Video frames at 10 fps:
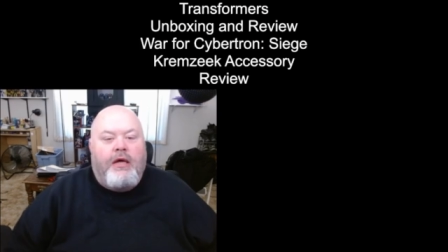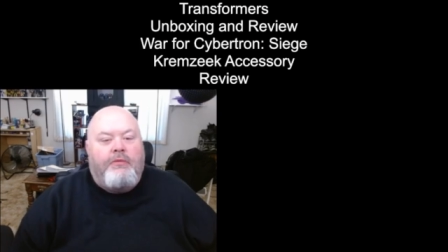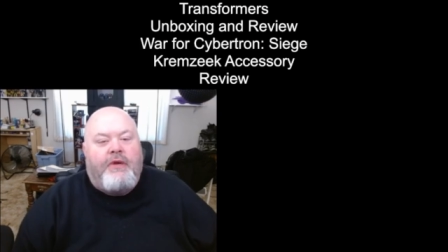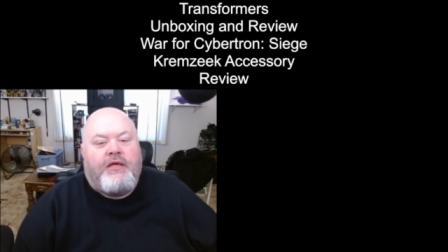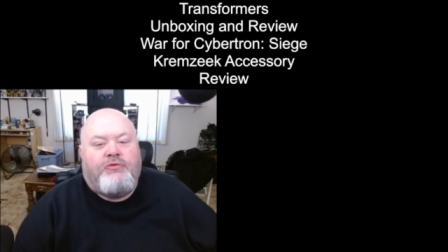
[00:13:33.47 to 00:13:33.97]

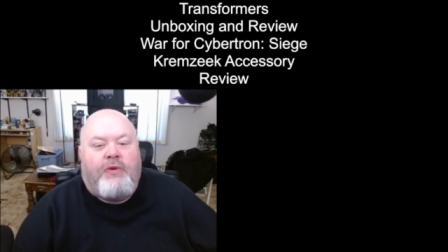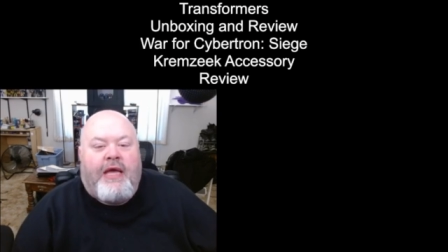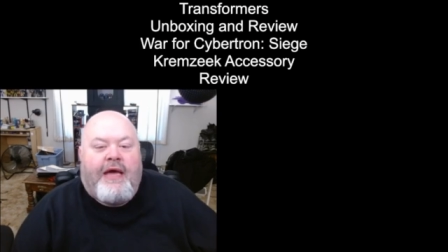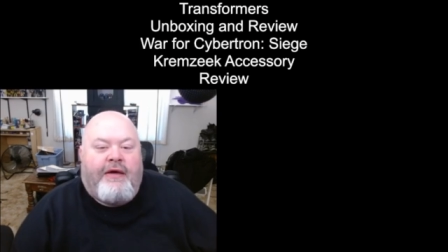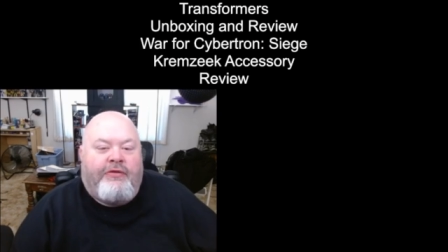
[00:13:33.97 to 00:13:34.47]
Next, we
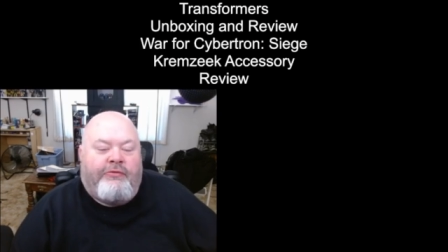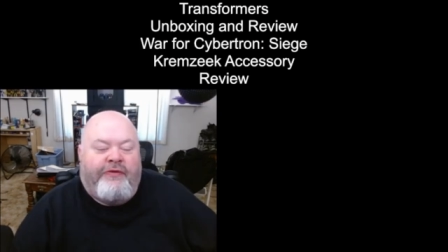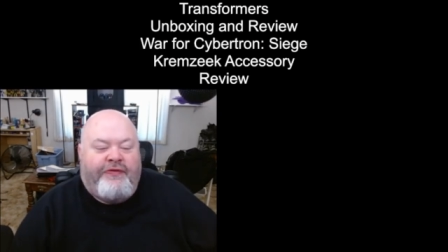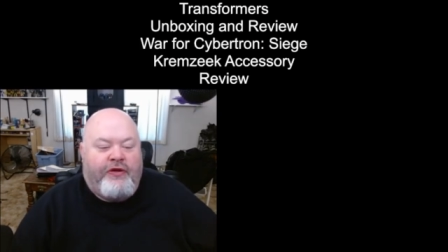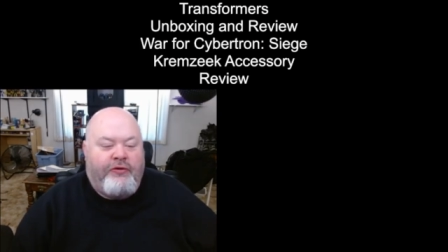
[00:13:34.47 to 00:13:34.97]
have the
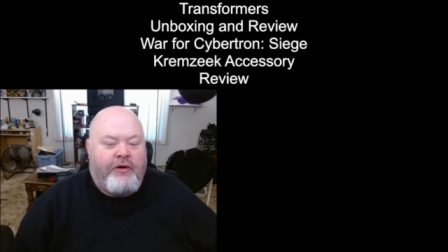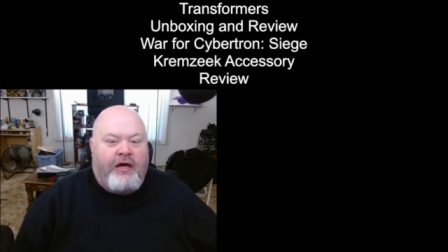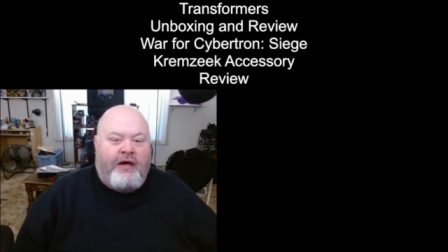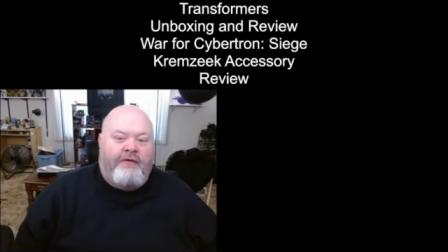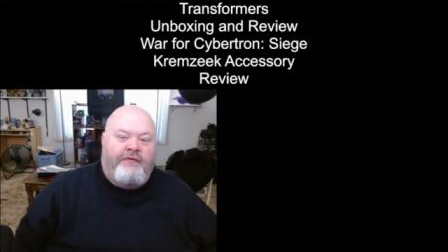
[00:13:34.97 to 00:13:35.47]
review
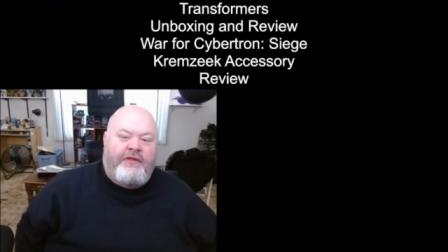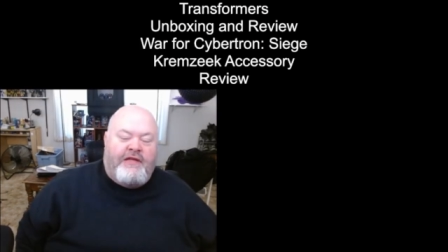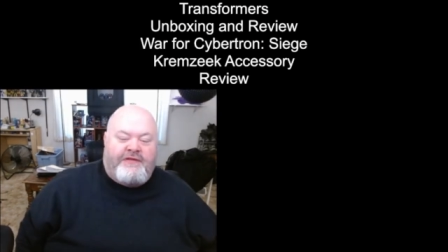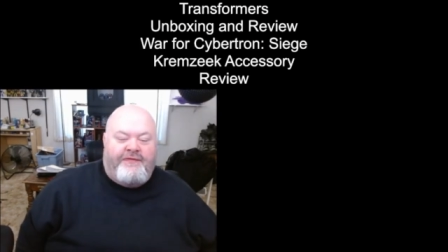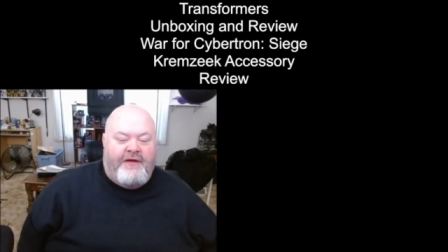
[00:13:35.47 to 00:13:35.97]
of
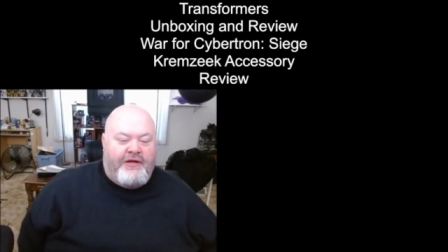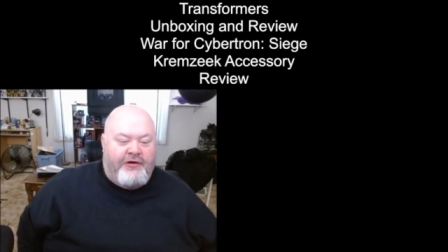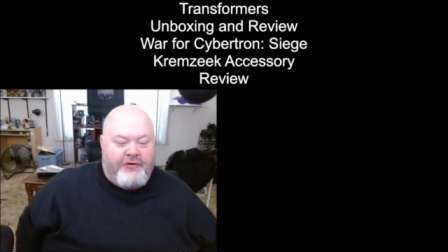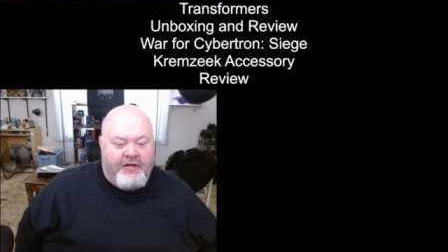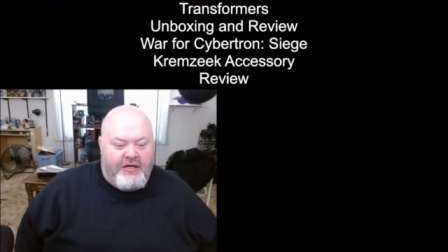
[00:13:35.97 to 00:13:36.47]
this
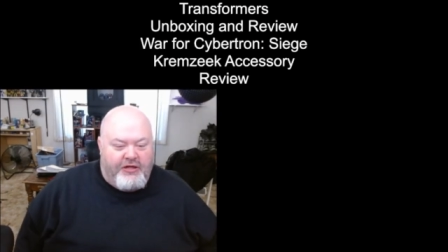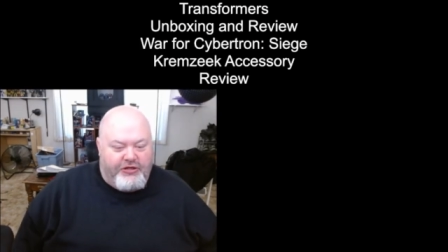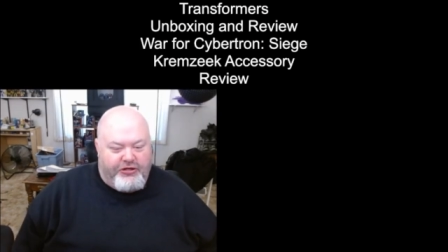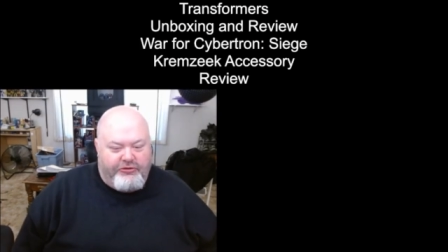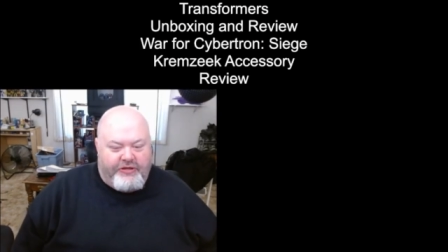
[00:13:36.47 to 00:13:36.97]
figure.
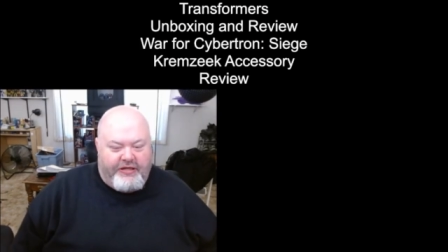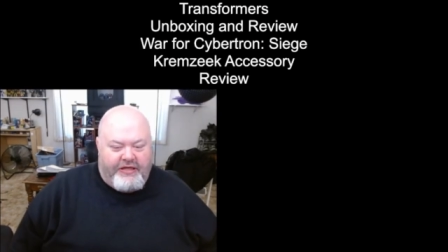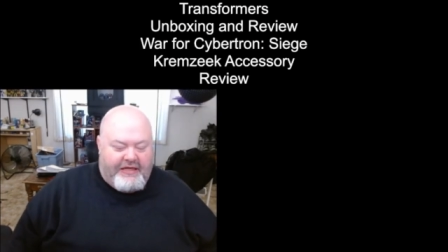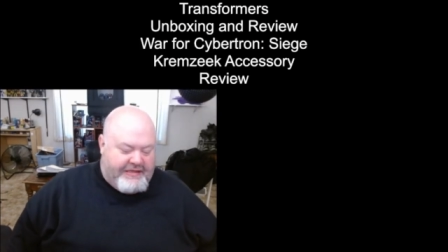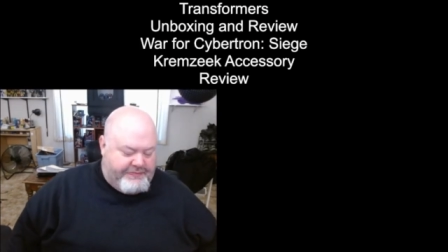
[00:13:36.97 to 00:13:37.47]
Due to
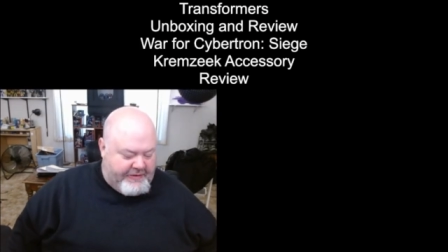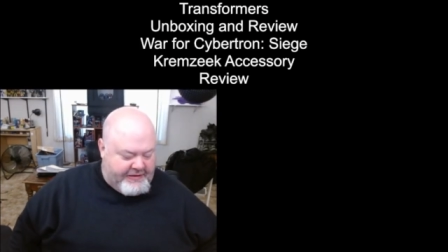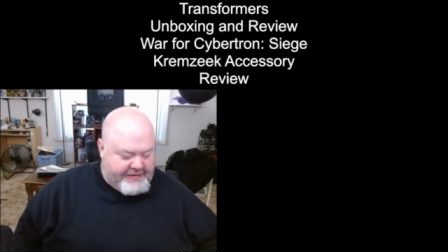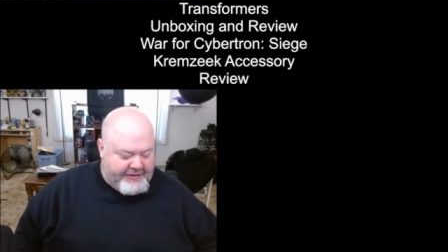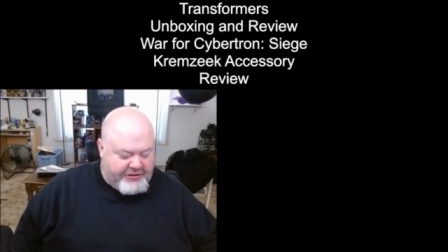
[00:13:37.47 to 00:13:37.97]
this being
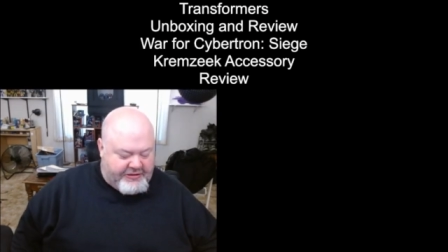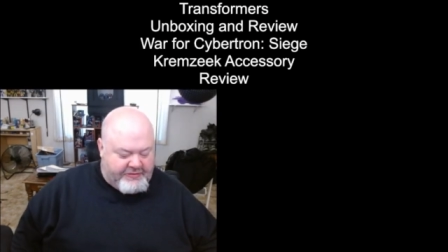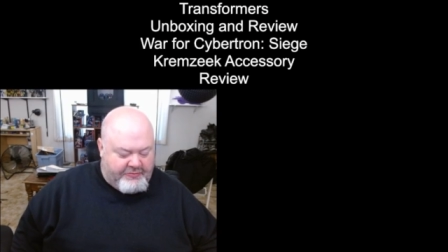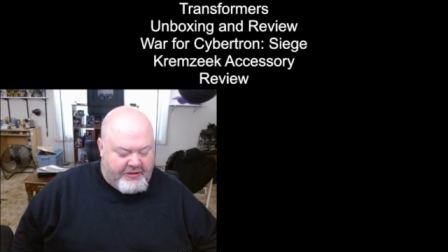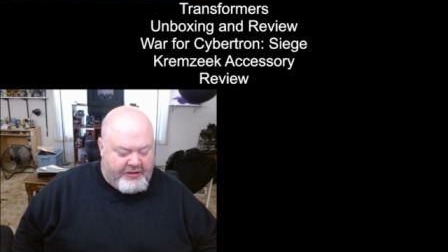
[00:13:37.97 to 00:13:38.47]
such a,
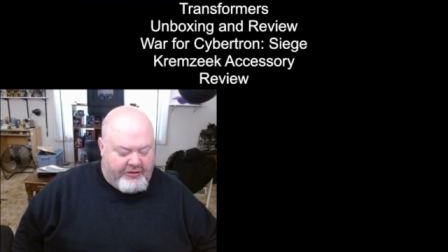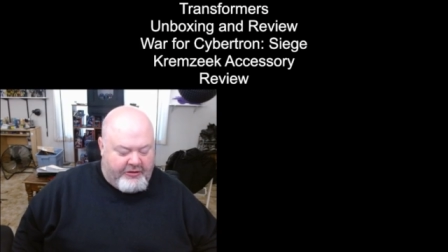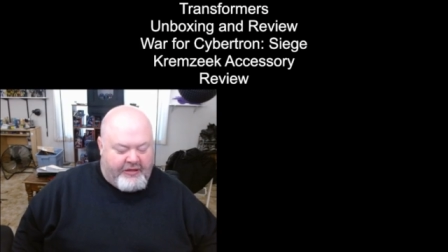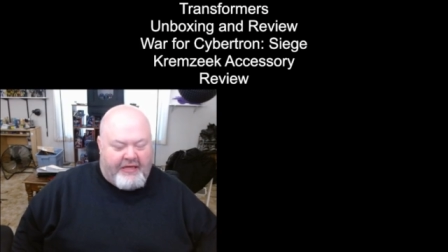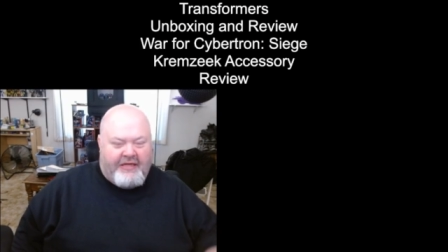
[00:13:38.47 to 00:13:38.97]
you
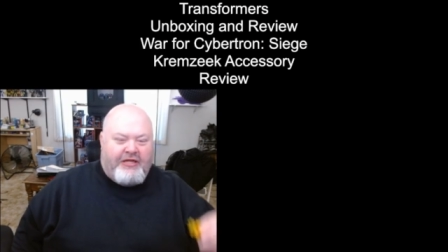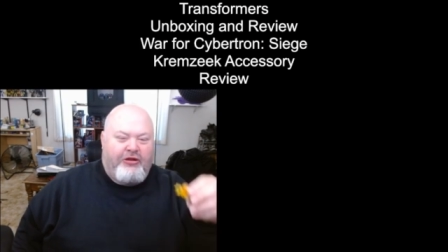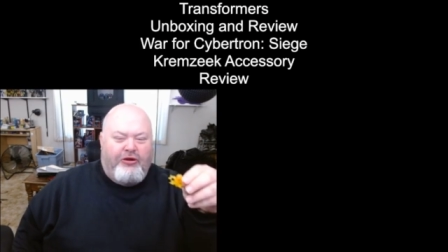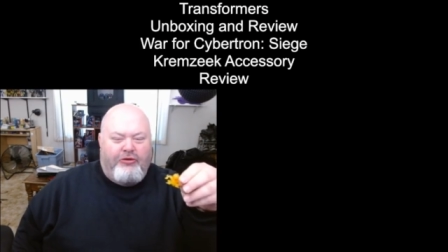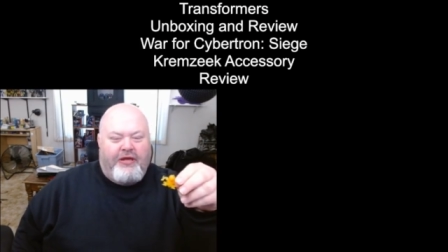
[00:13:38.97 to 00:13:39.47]
know, uh,
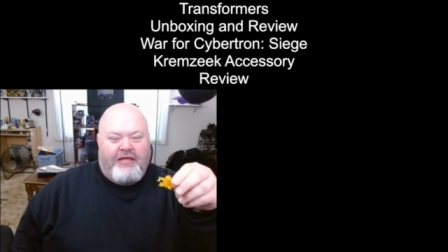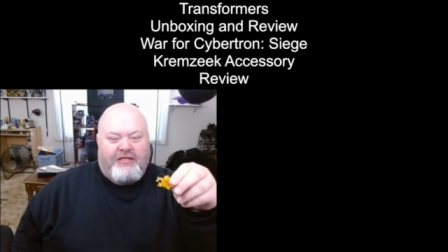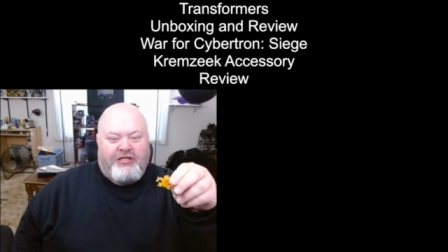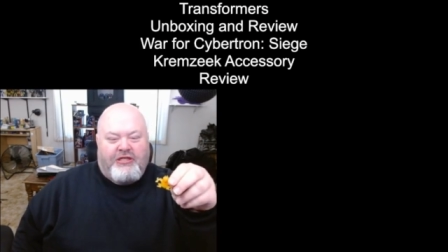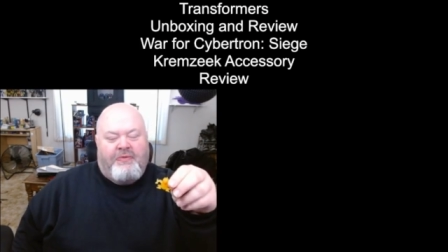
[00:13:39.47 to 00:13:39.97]
due to this
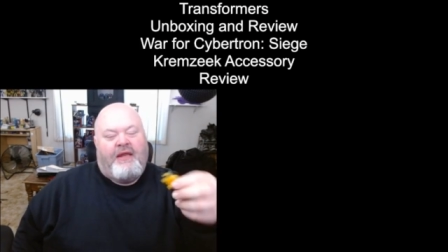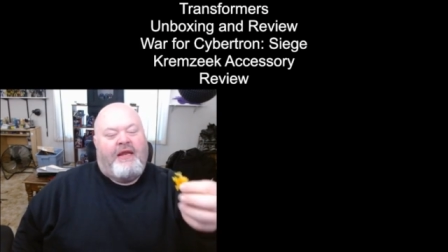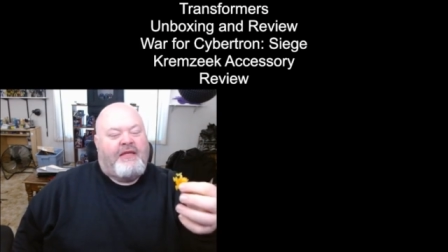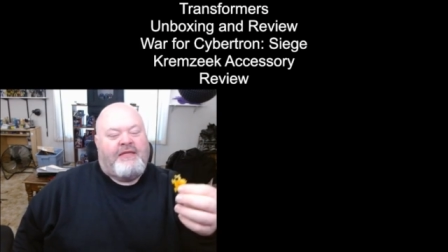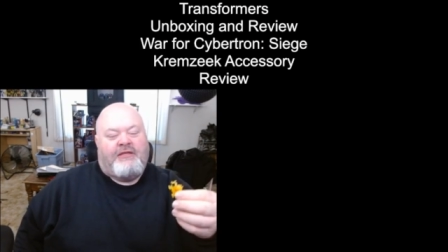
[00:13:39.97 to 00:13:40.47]
just being an
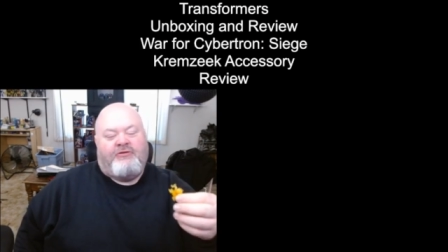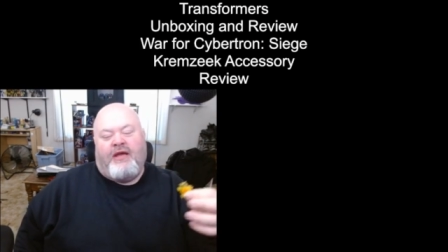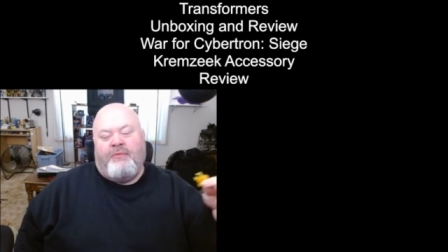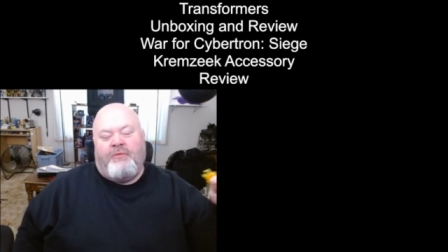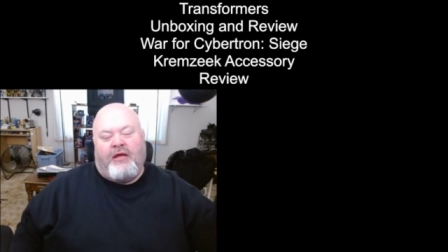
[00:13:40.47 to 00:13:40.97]
accessory,
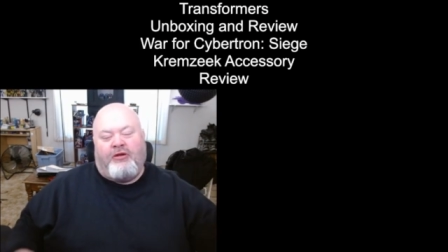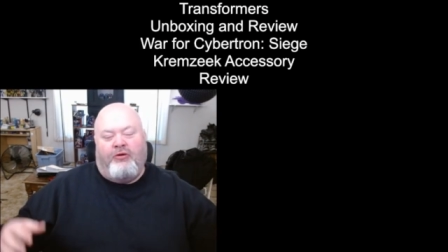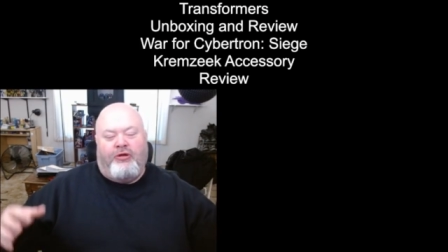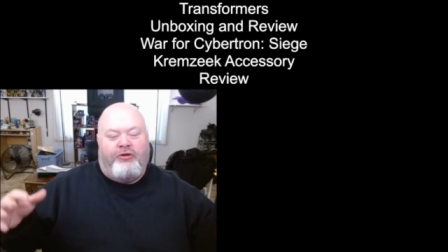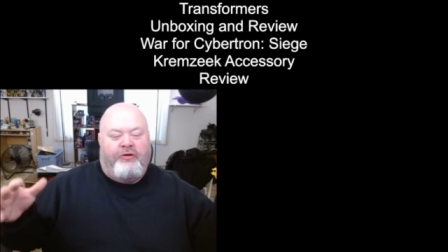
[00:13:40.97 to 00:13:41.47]
I'm not
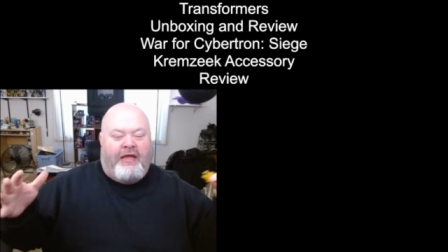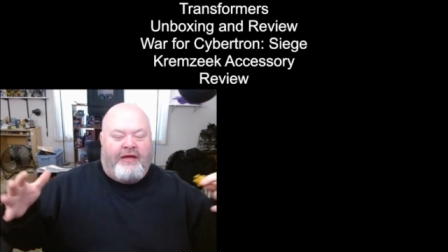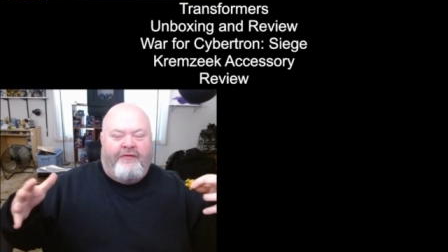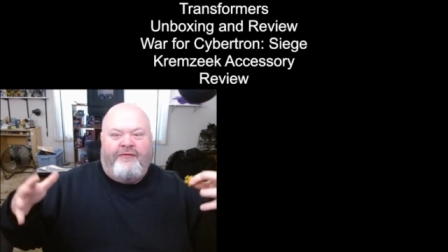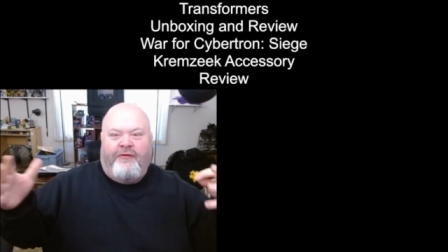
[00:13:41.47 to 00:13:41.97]
going to do like
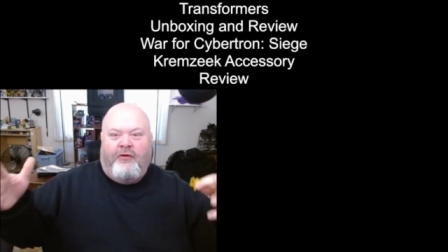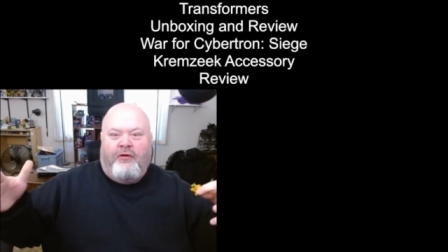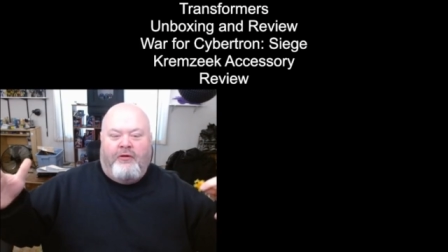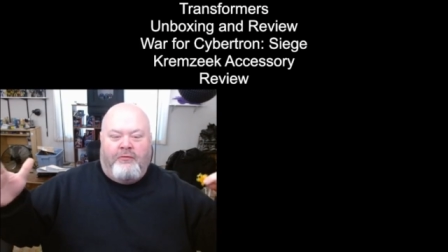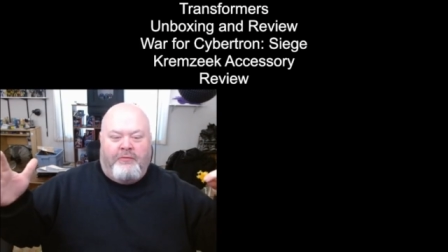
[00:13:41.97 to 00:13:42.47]
a
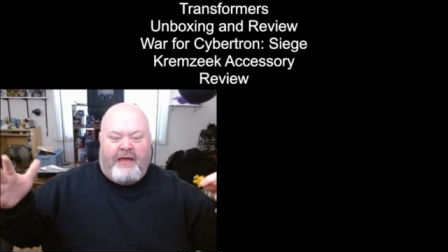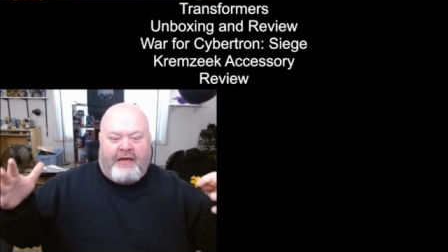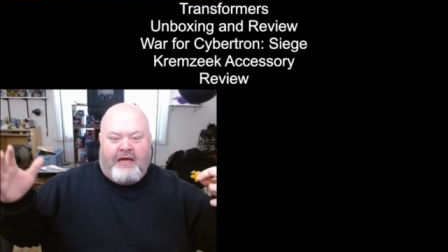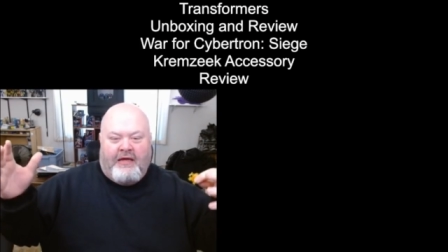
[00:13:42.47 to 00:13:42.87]
full, like,